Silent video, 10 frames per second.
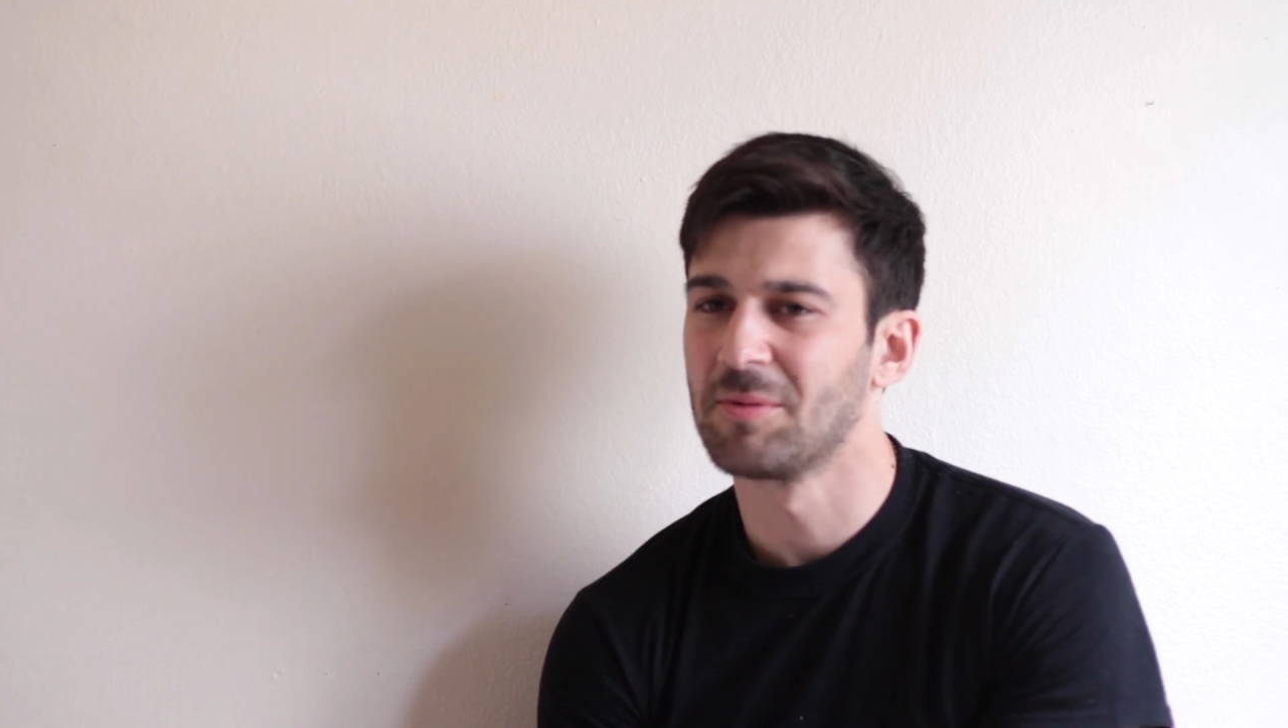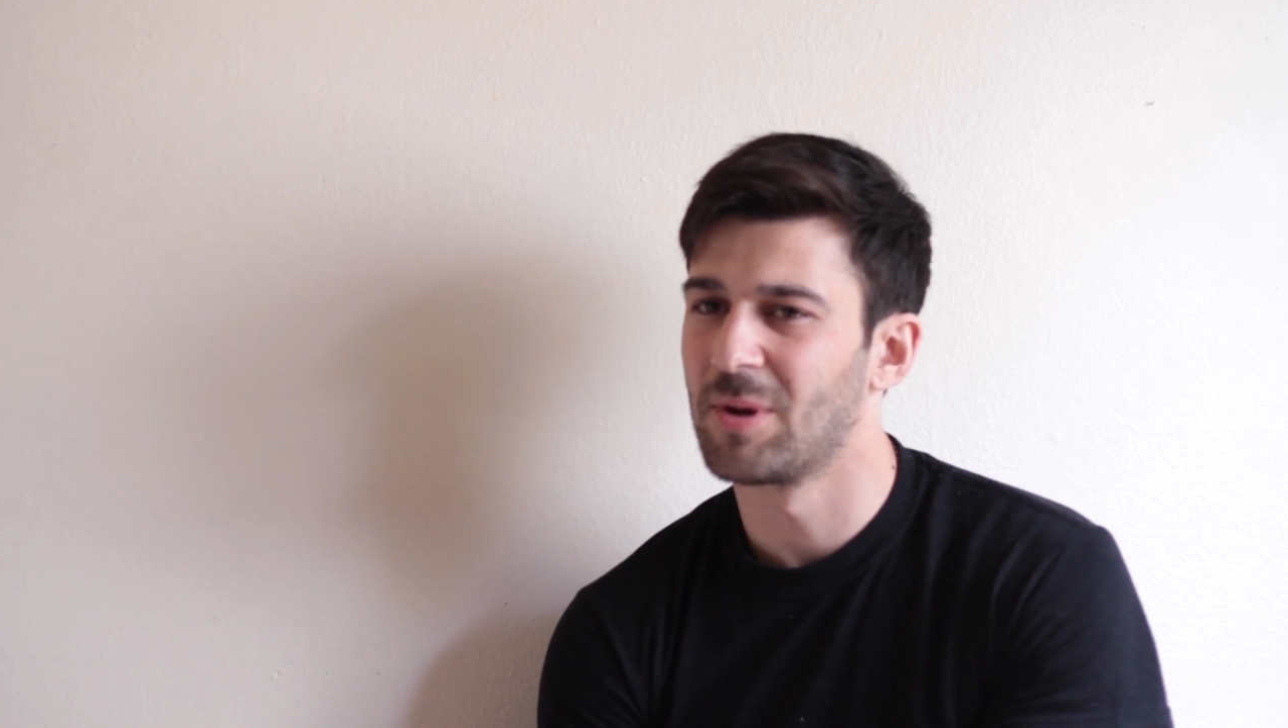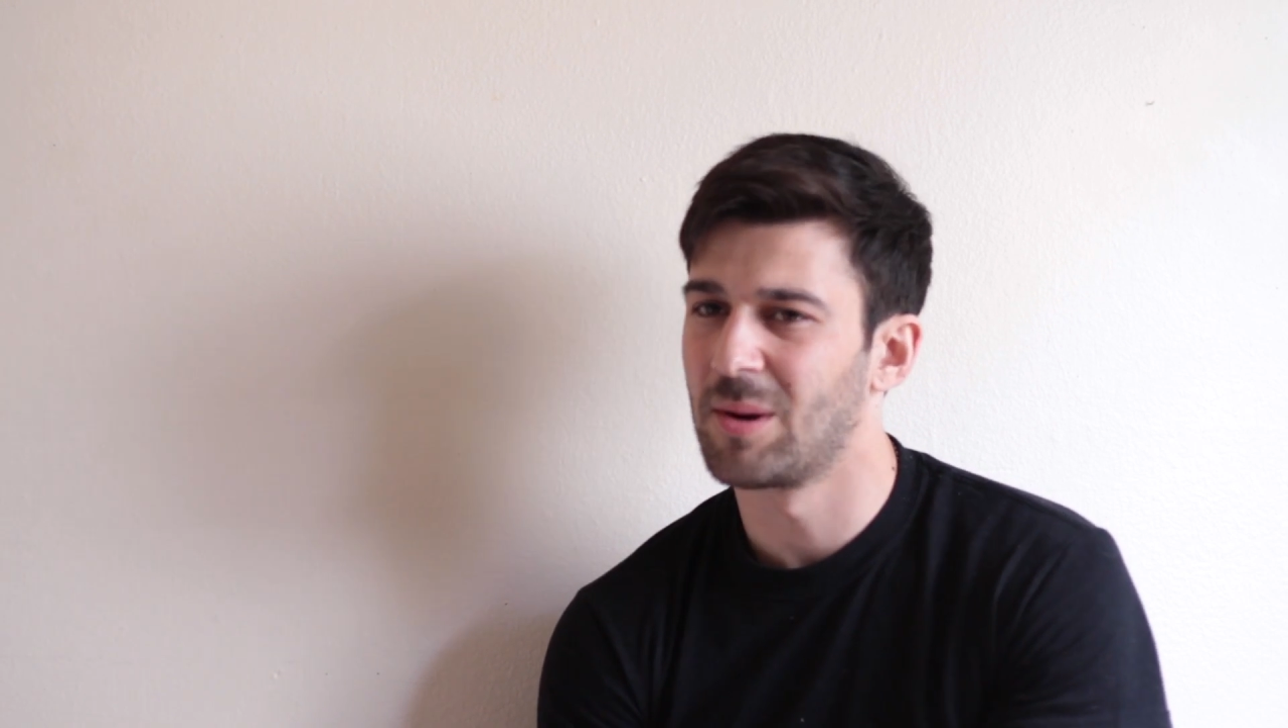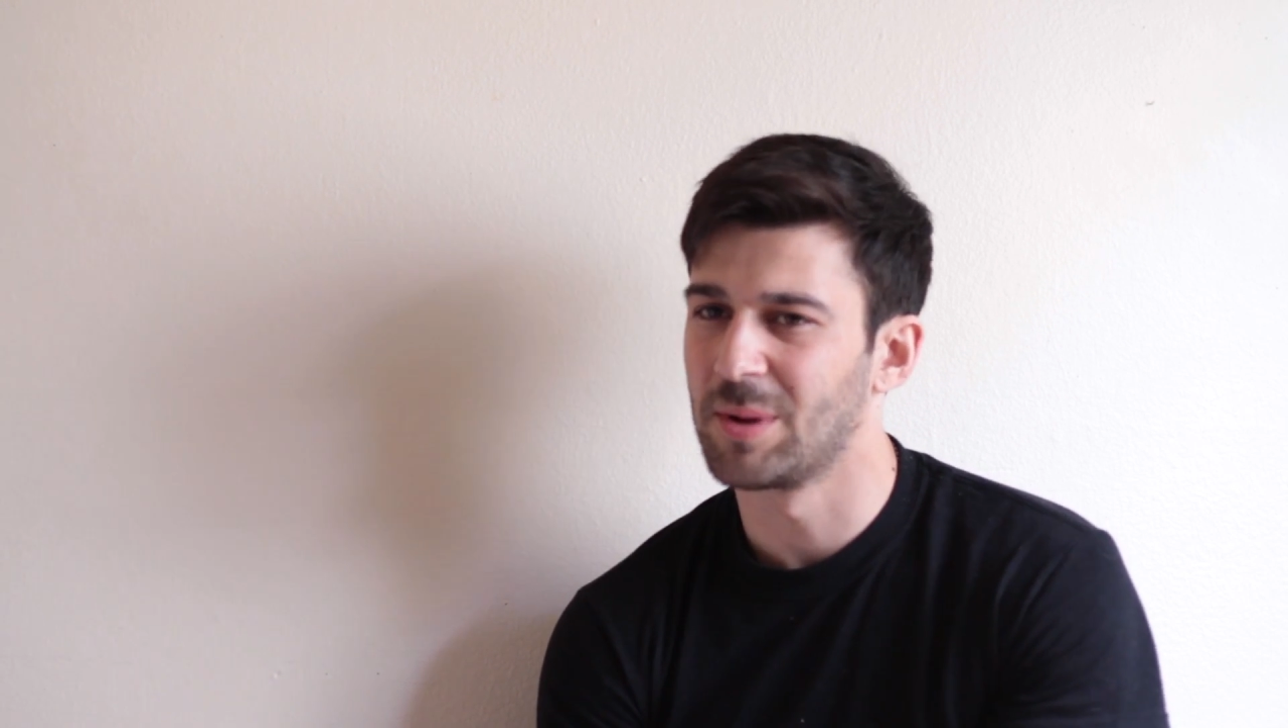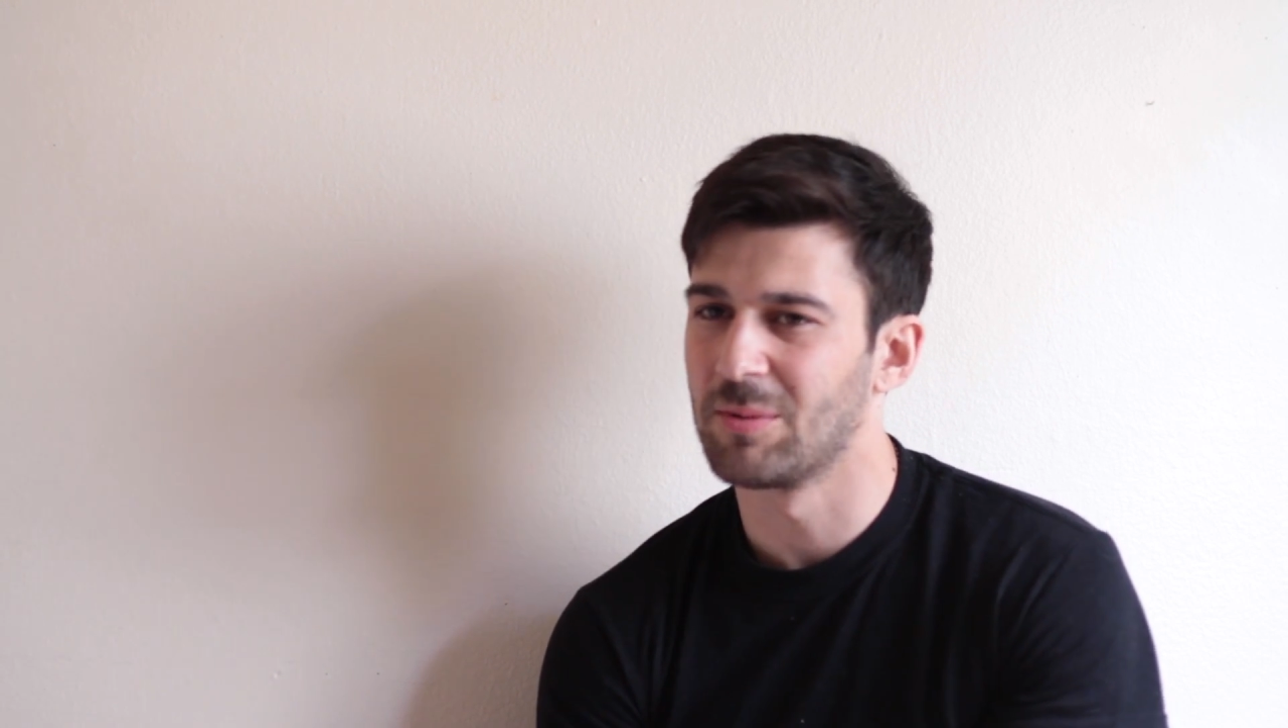
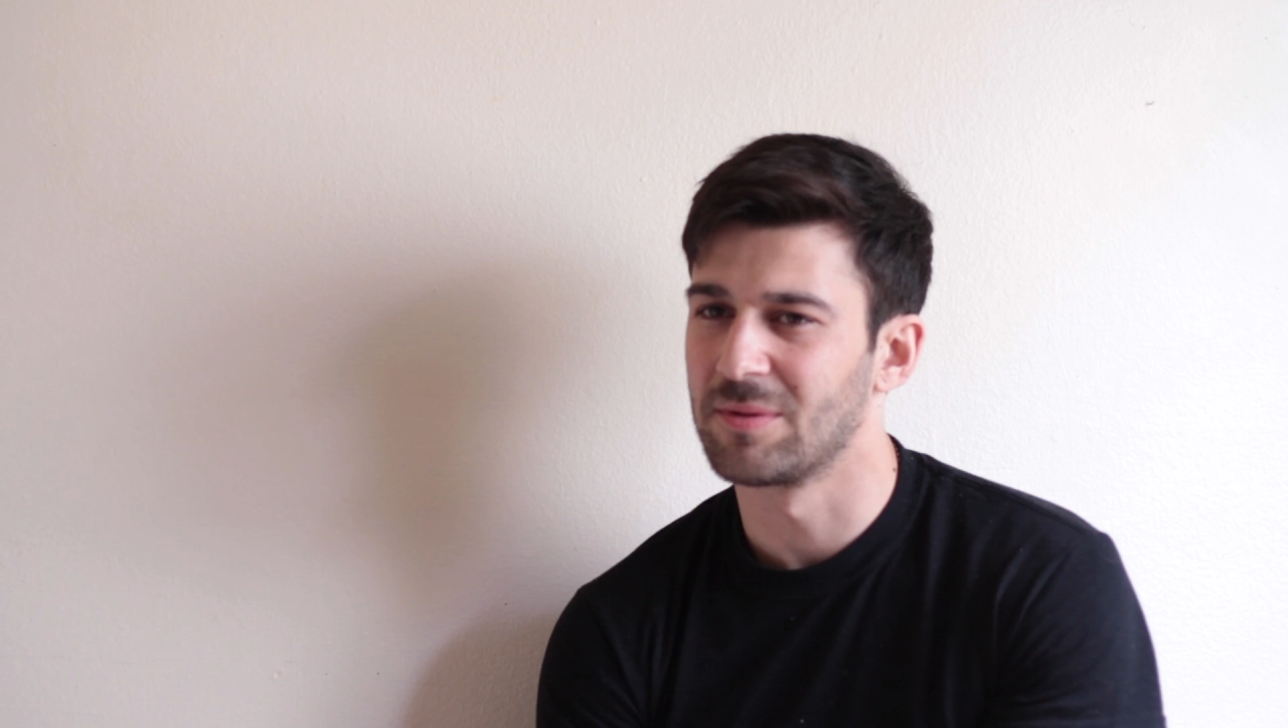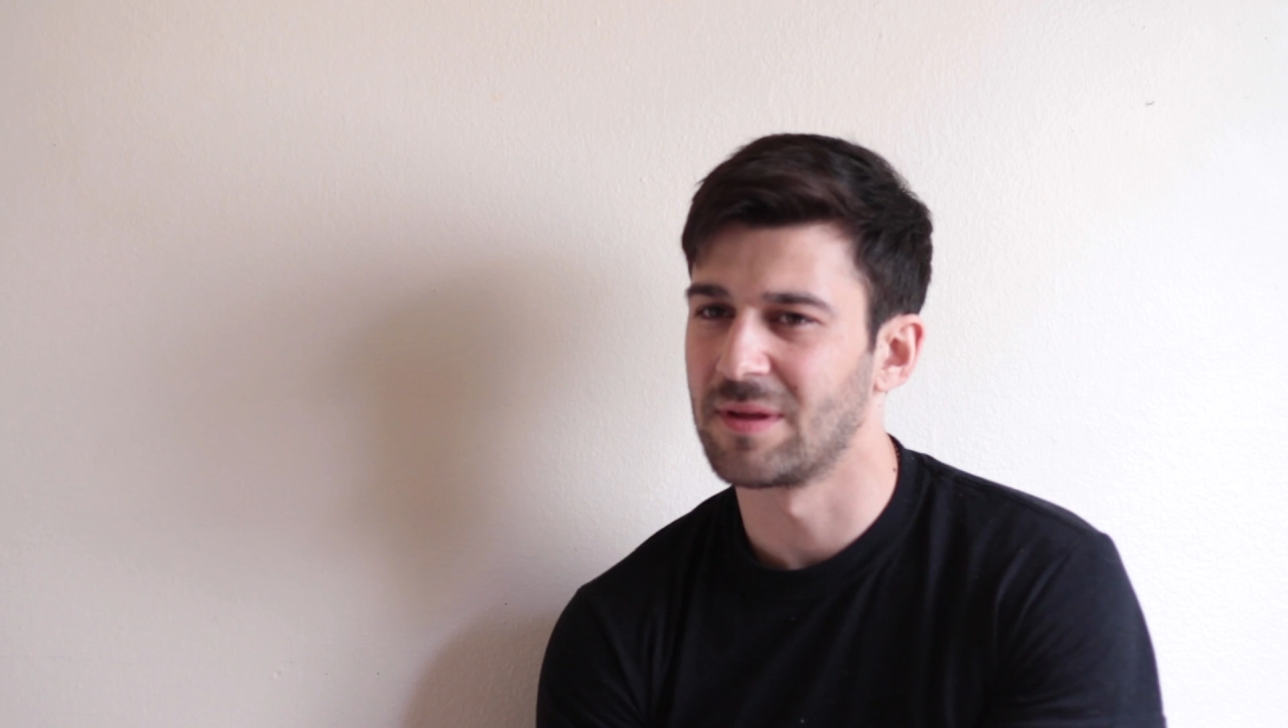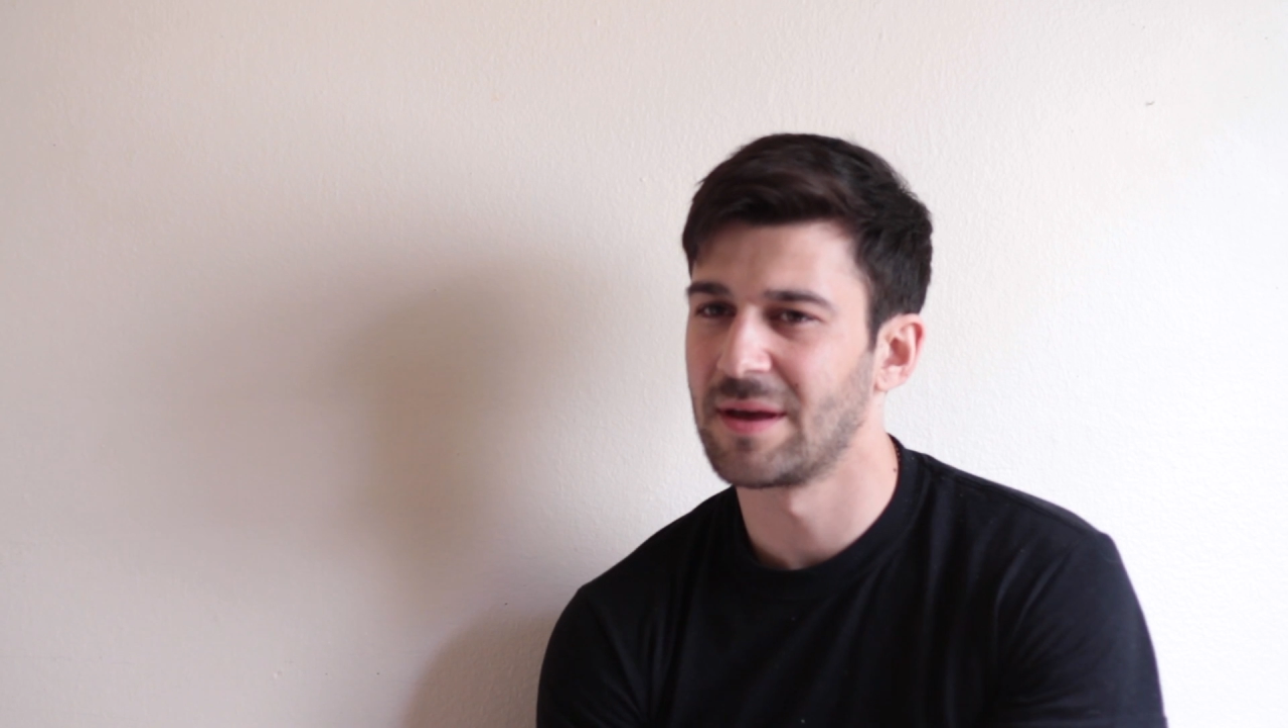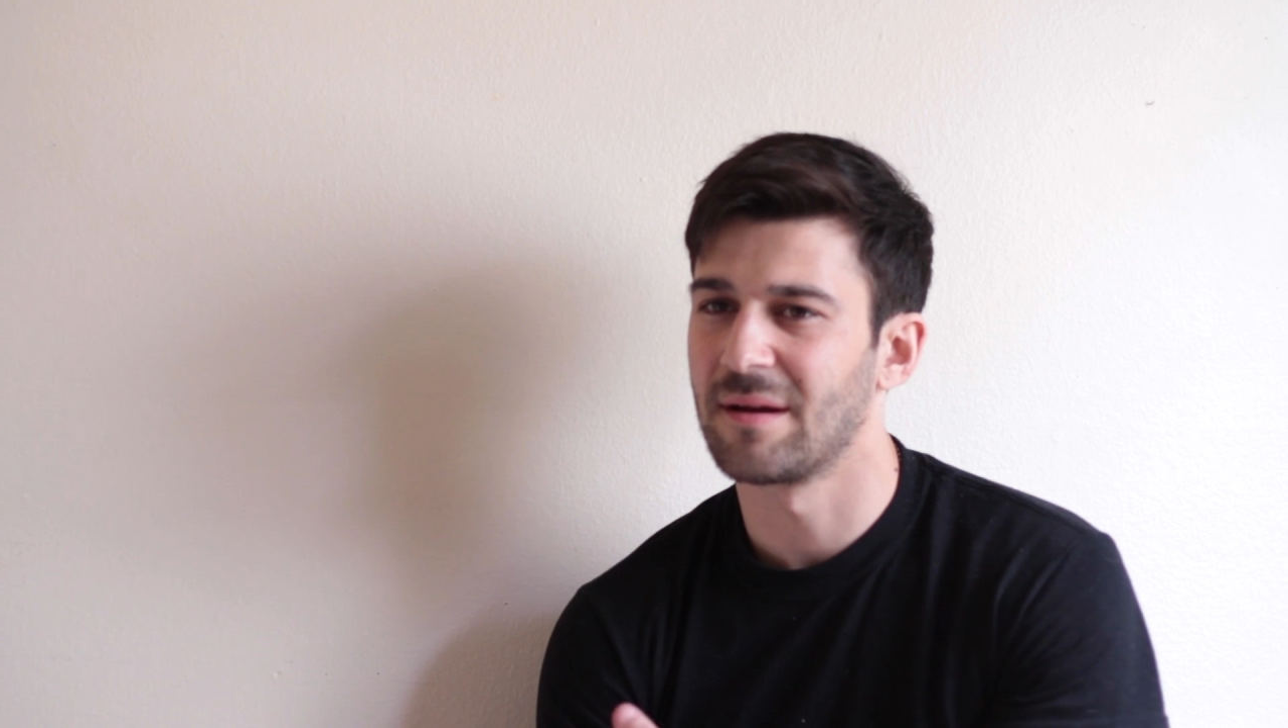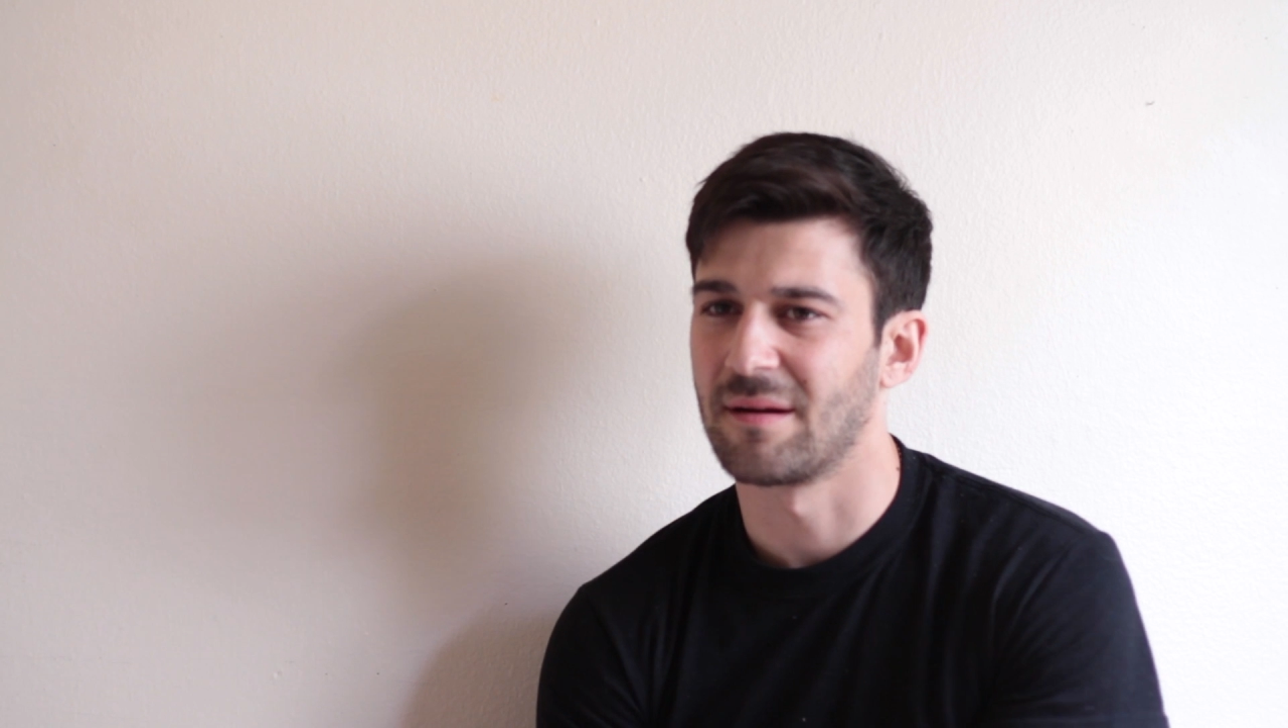while we were
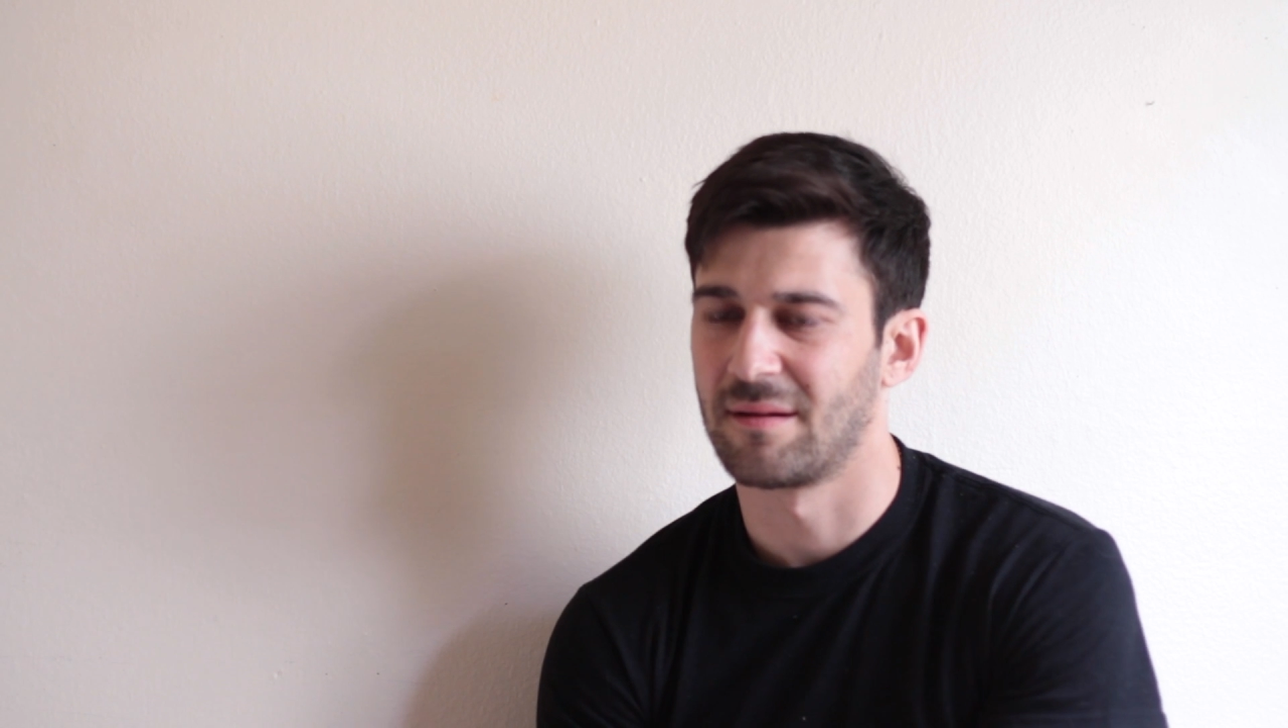there?